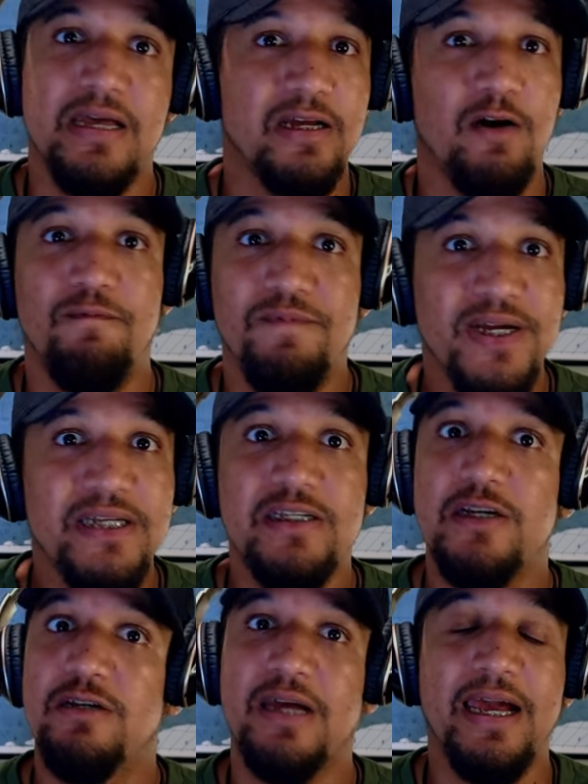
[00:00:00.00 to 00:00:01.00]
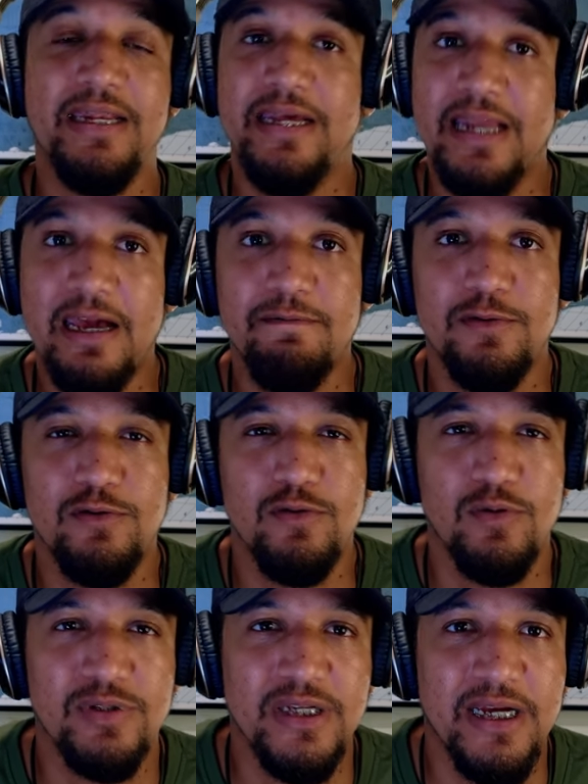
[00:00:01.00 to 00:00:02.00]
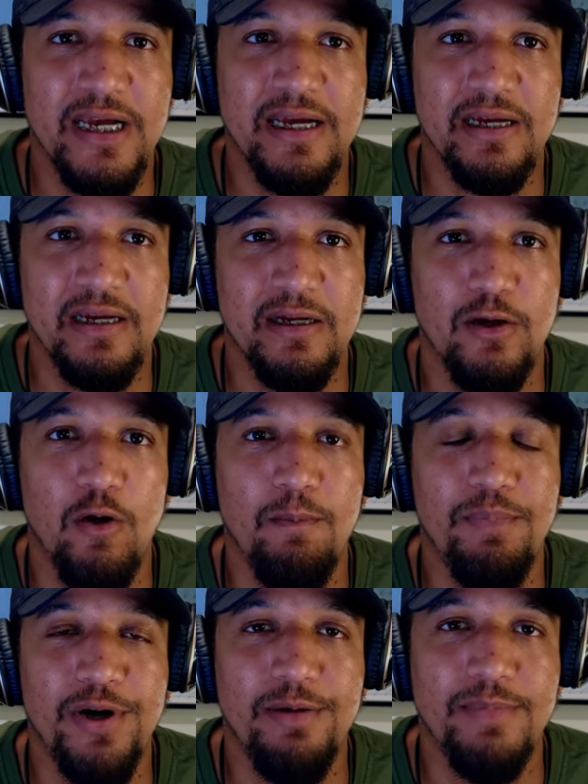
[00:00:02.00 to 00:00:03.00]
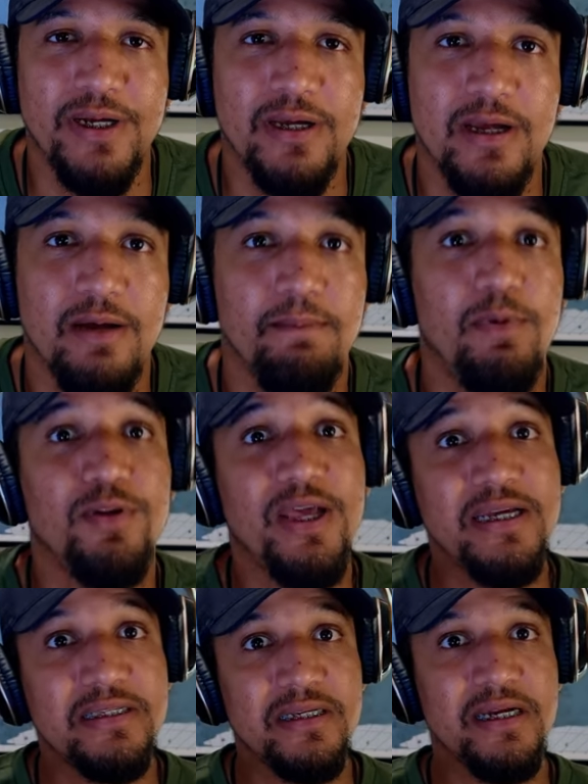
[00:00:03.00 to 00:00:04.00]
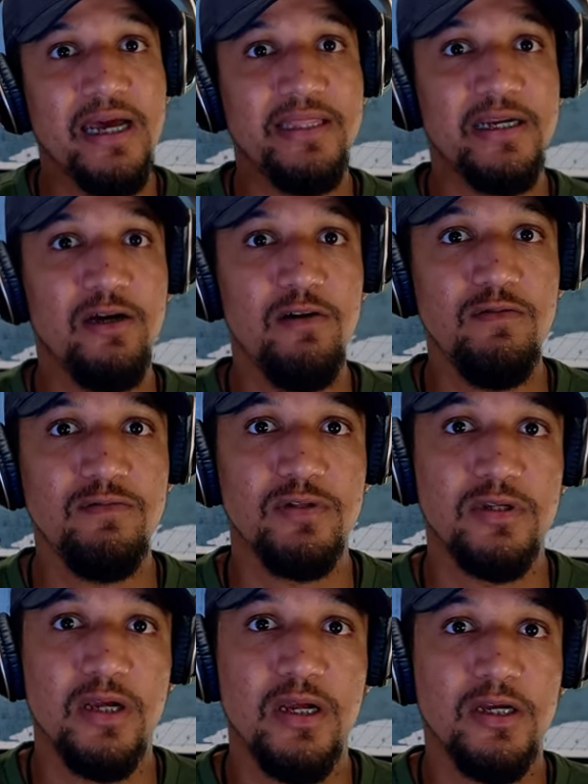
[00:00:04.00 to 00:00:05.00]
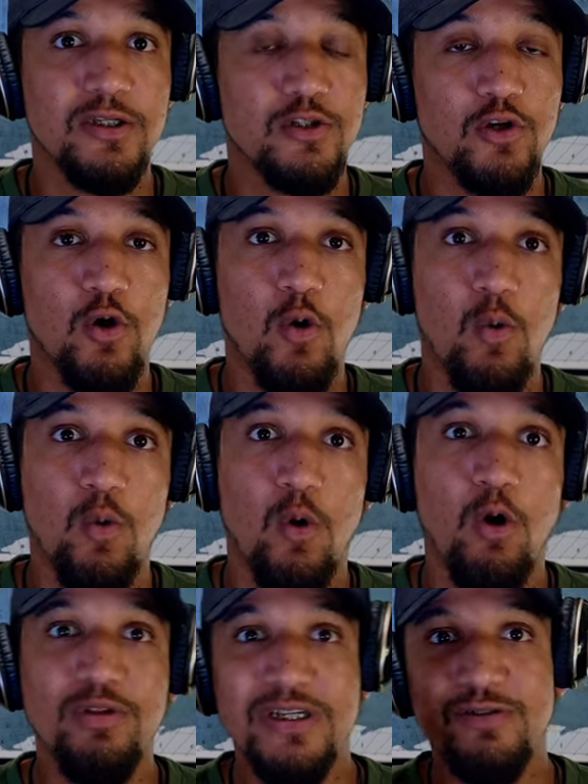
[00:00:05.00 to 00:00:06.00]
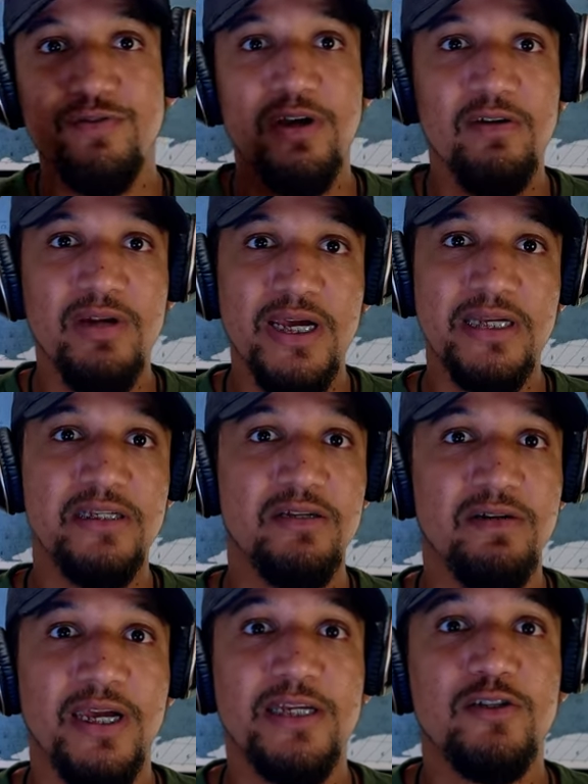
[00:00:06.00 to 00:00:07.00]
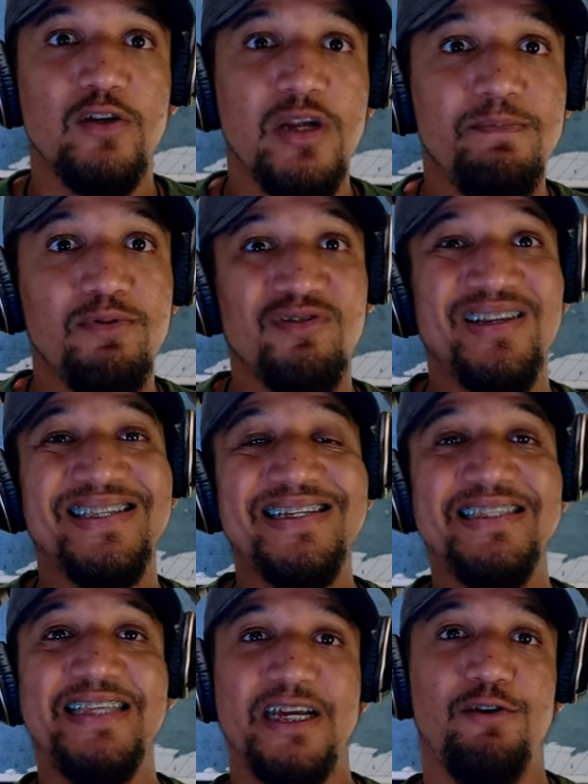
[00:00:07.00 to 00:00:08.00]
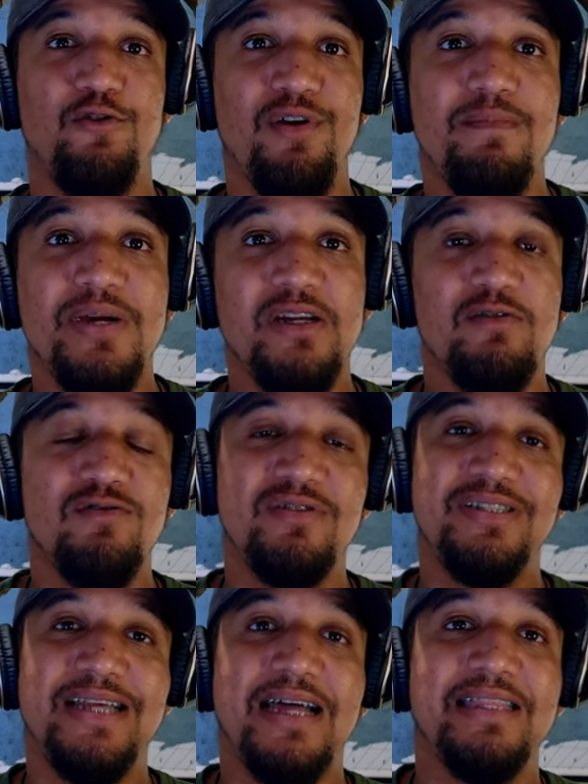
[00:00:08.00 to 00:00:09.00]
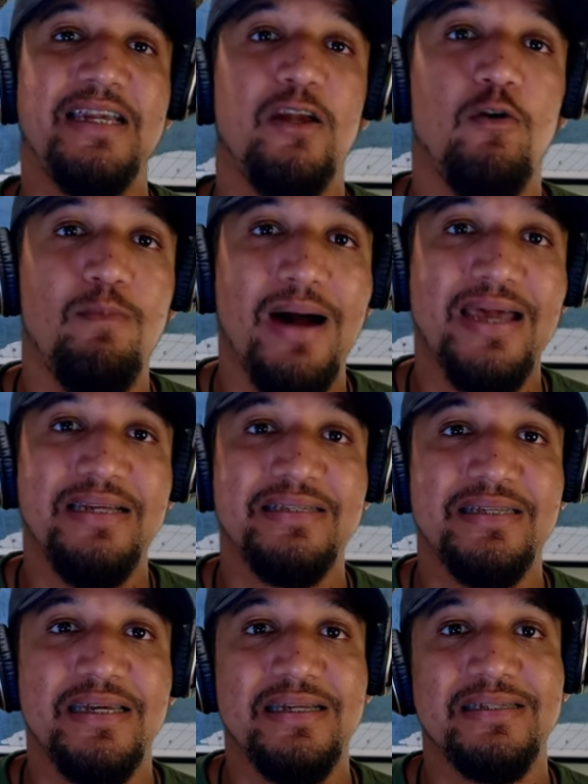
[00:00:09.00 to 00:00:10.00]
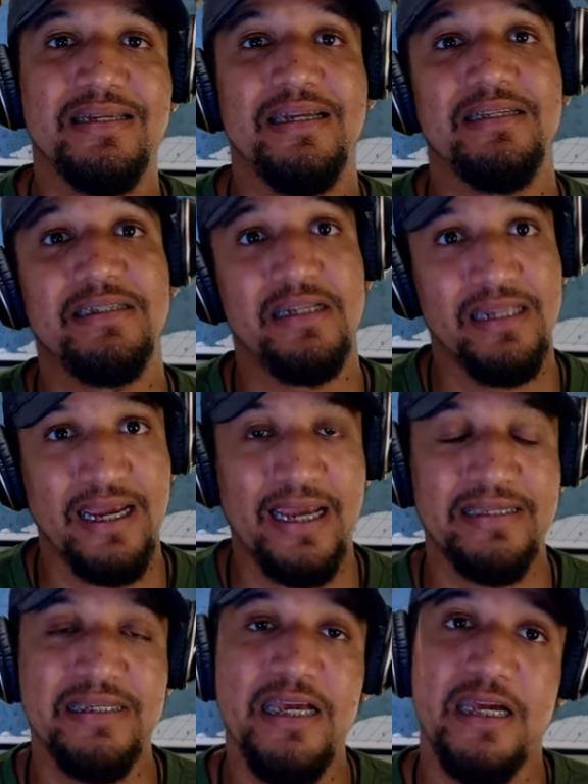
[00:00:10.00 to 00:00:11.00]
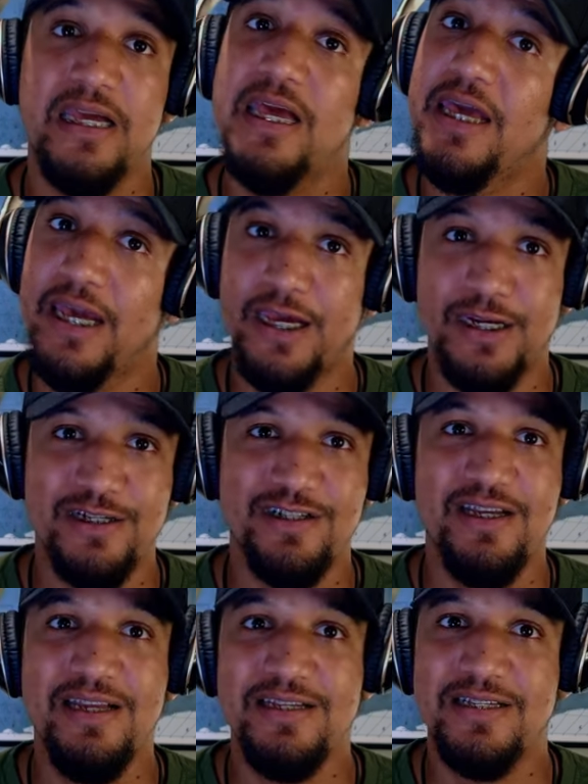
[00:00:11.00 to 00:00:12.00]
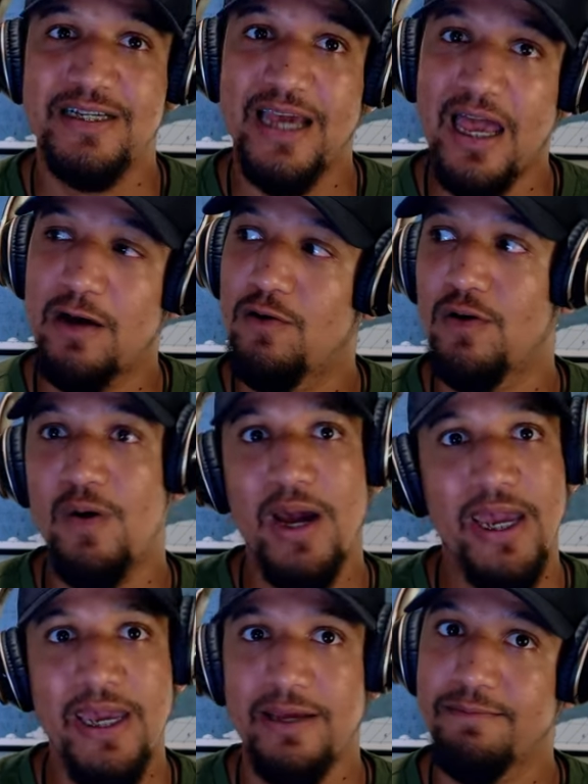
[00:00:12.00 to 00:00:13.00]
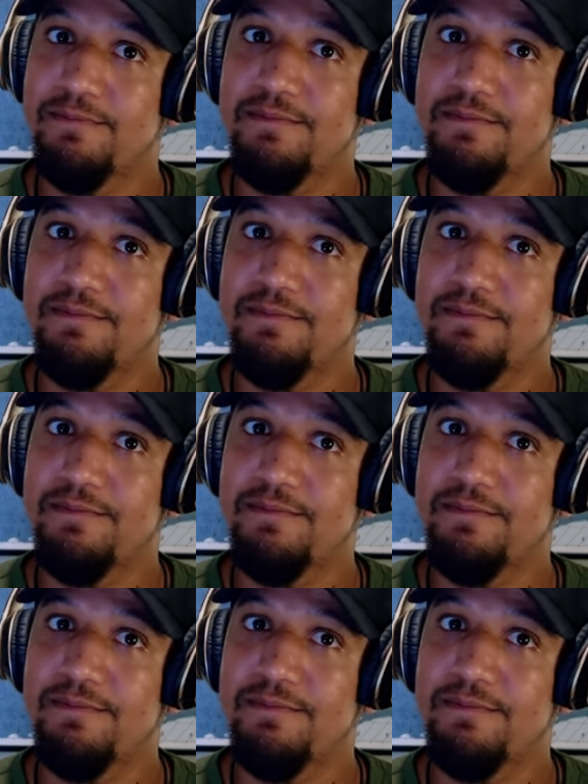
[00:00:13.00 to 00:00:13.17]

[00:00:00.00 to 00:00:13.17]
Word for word: conviction and they're not able to obtain a gun permit. But they still got the guns. So all this regulation is only protecting the criminals, not the law-abiding citizen. Like I said, inner city in Chicago, go ahead.